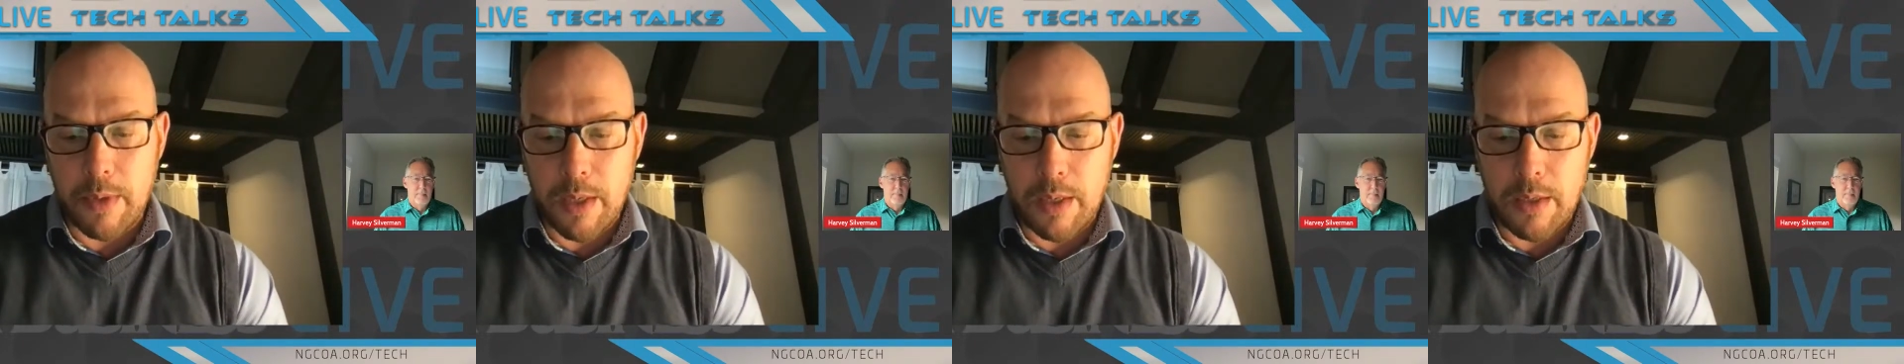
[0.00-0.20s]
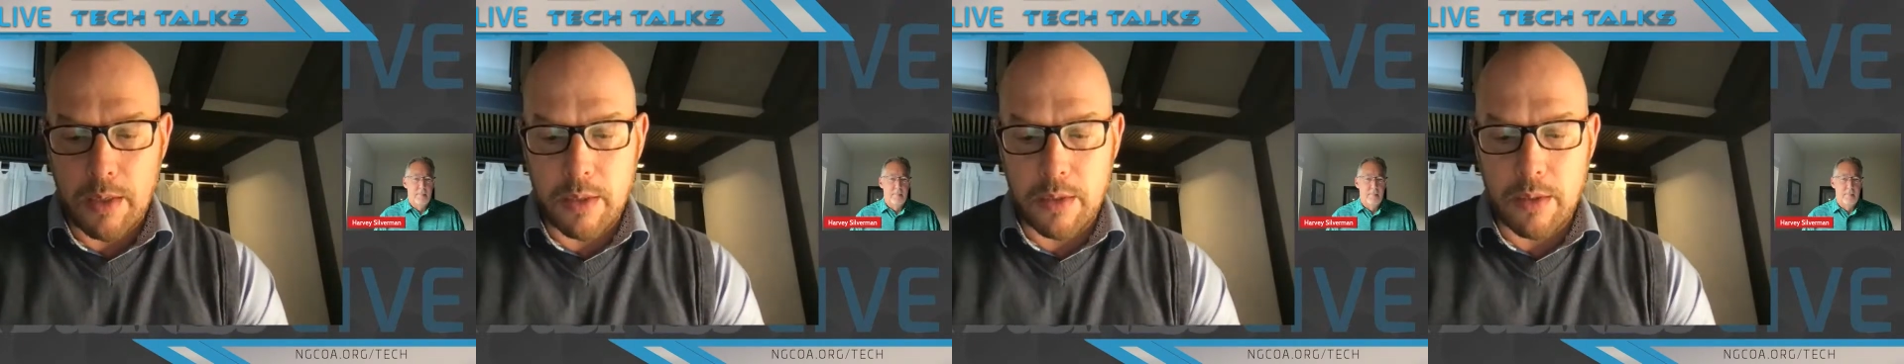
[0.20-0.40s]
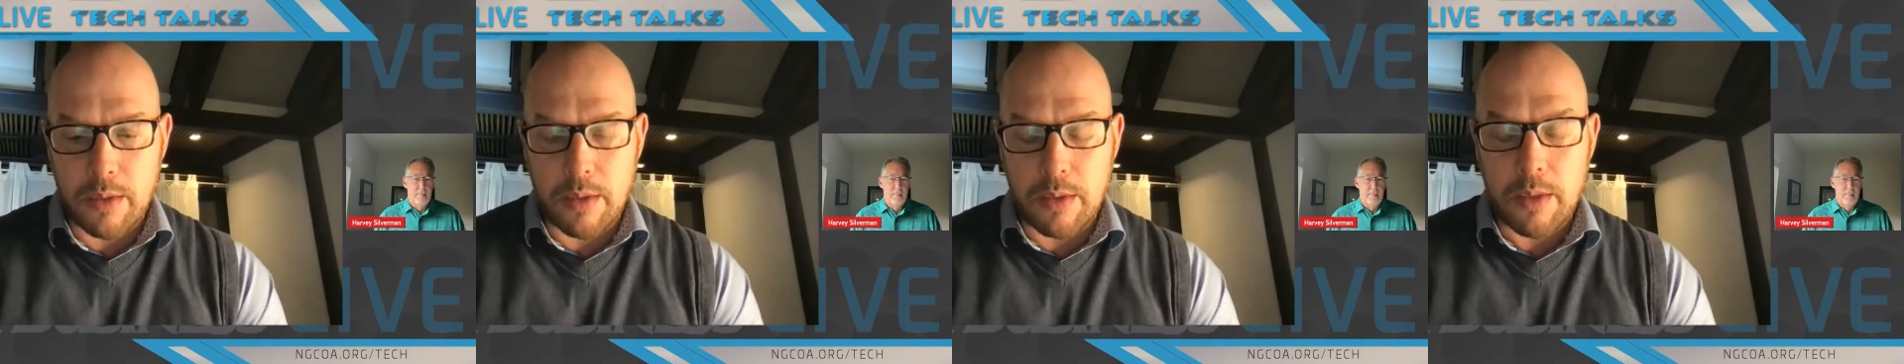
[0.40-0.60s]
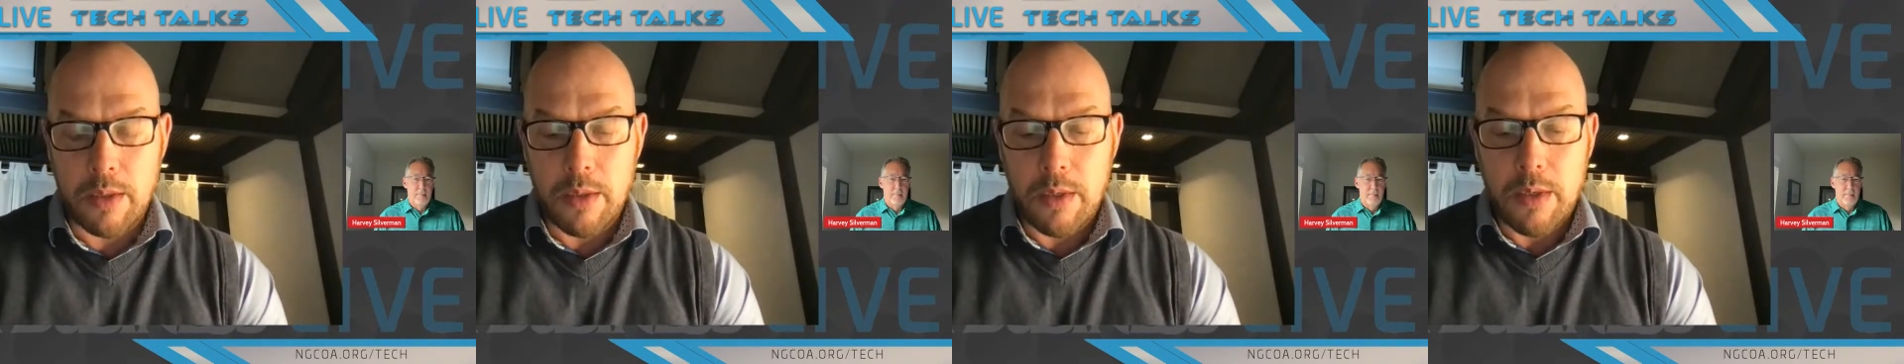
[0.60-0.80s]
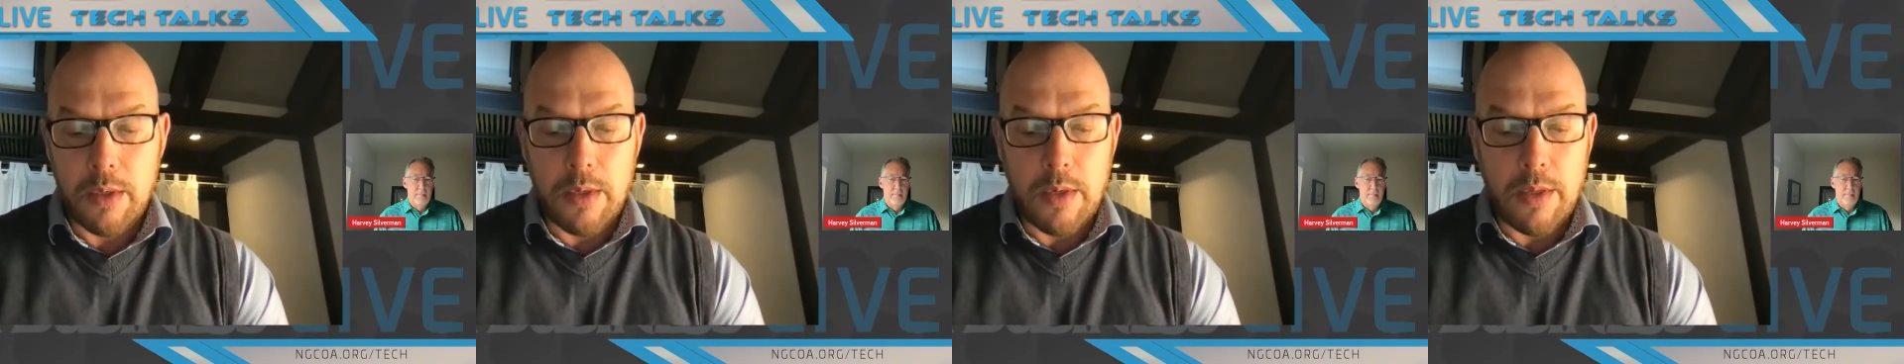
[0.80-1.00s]
in
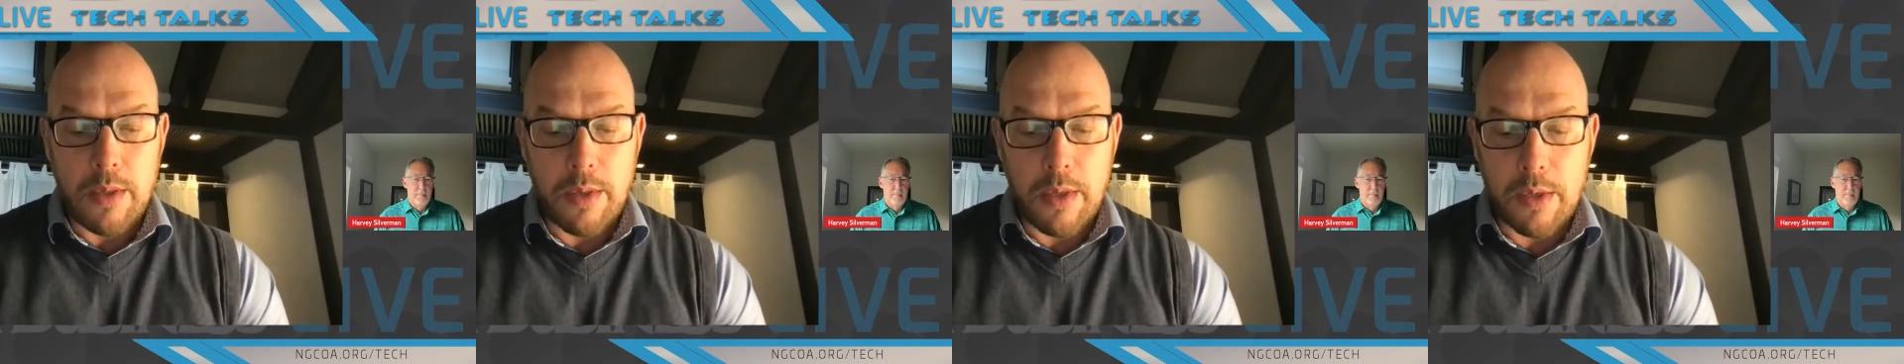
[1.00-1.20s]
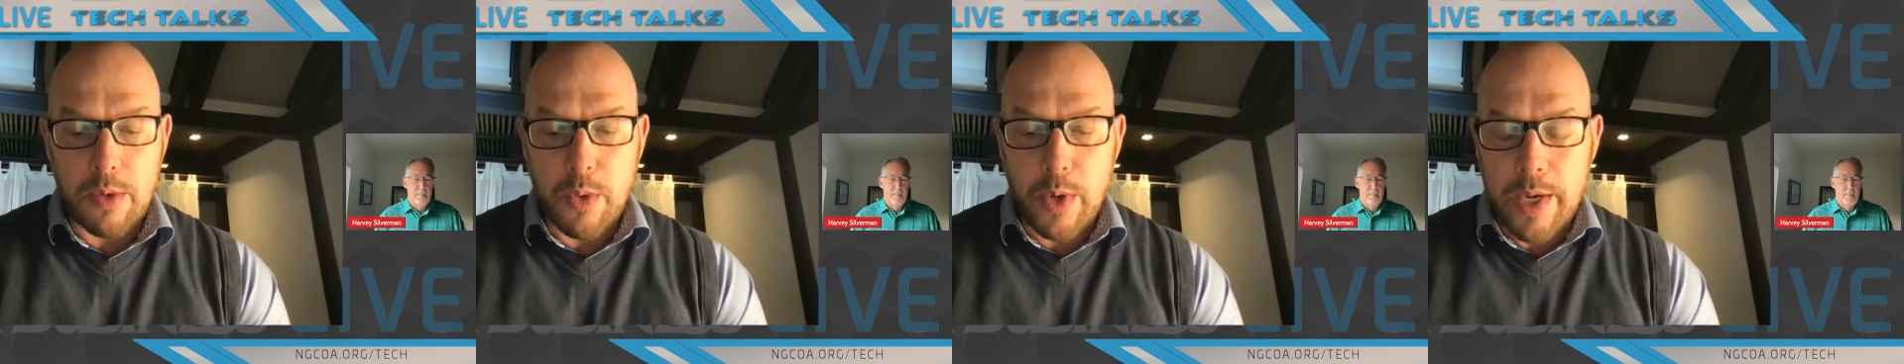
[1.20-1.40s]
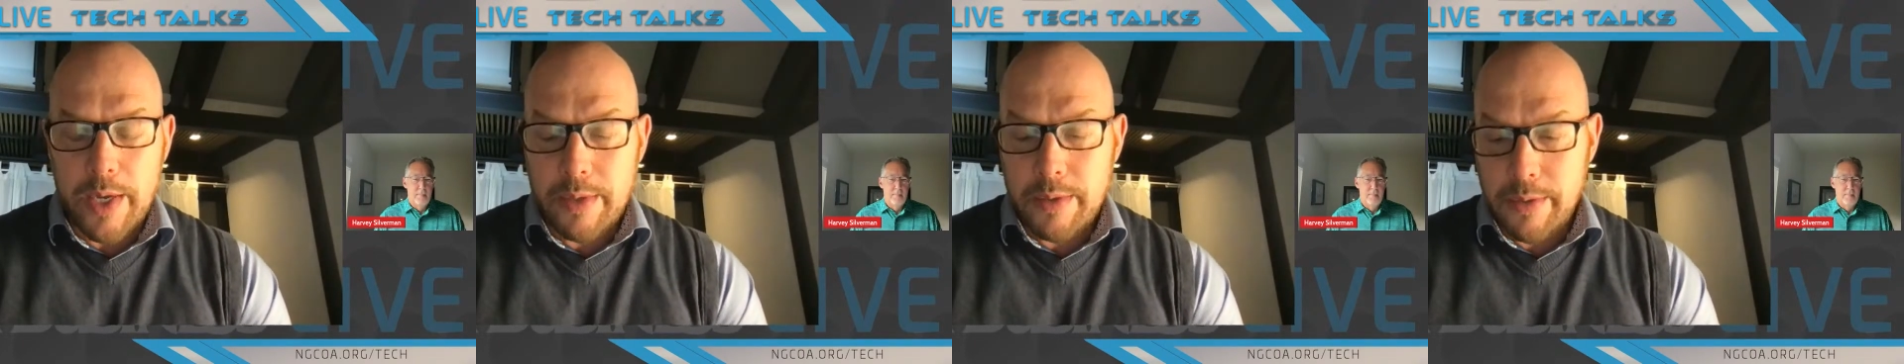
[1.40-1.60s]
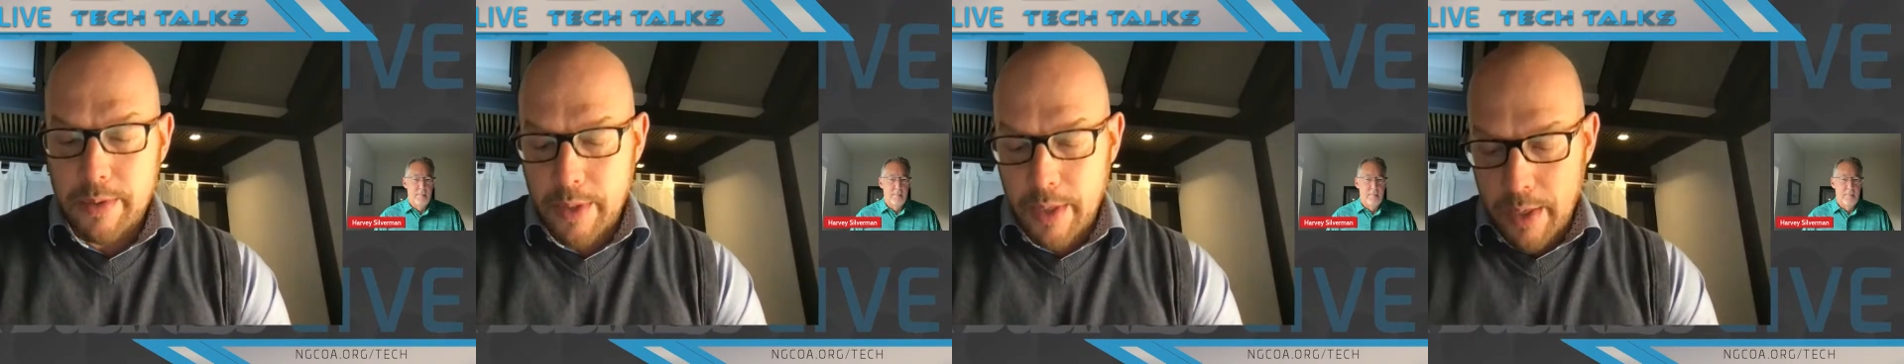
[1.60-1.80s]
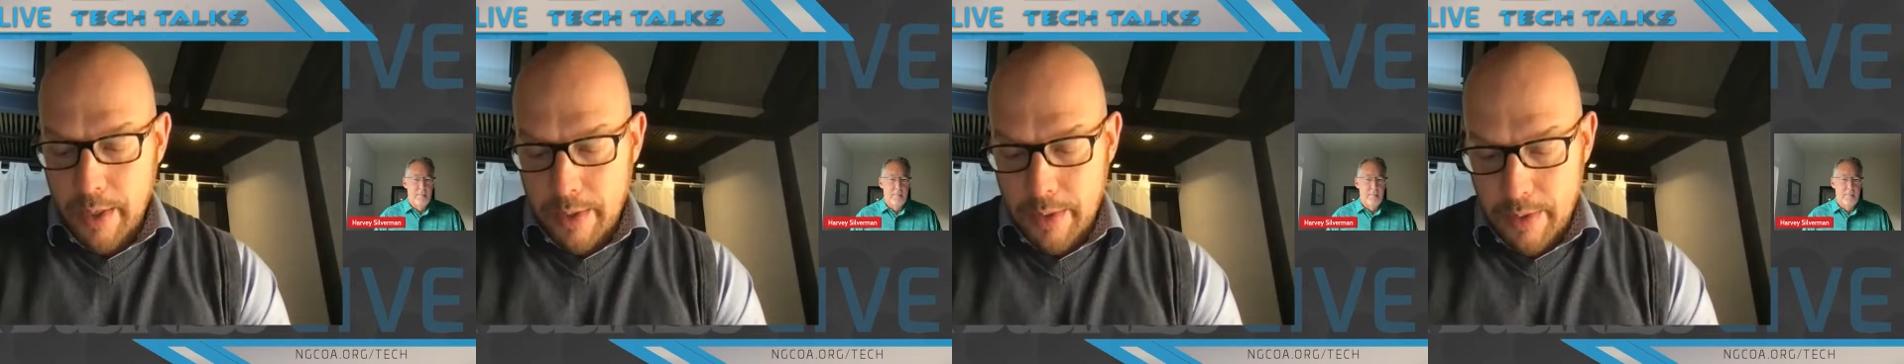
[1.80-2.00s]
the US,
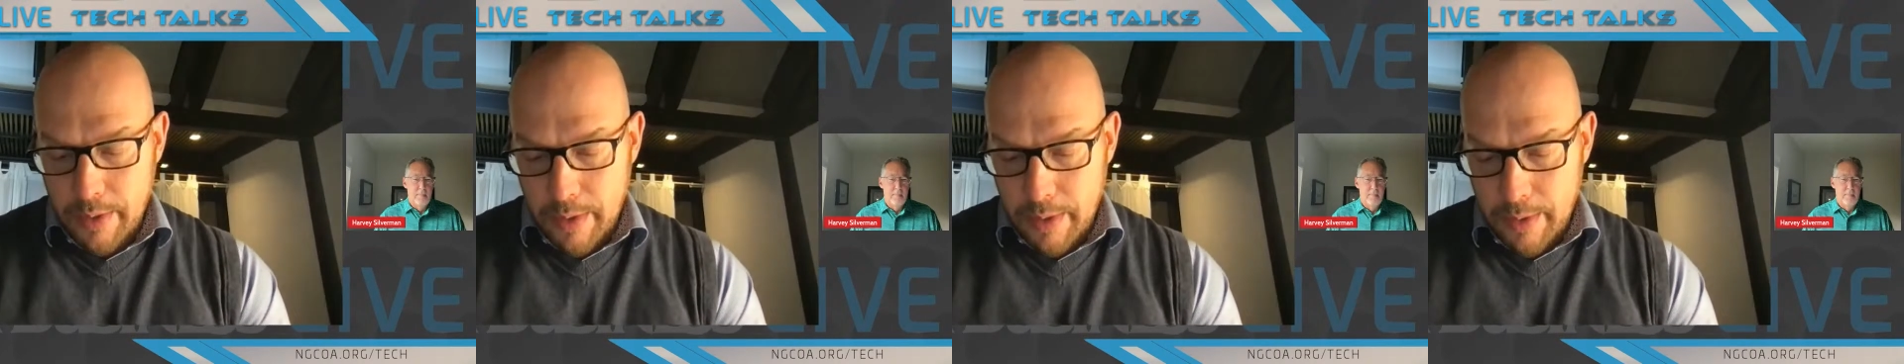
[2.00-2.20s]
and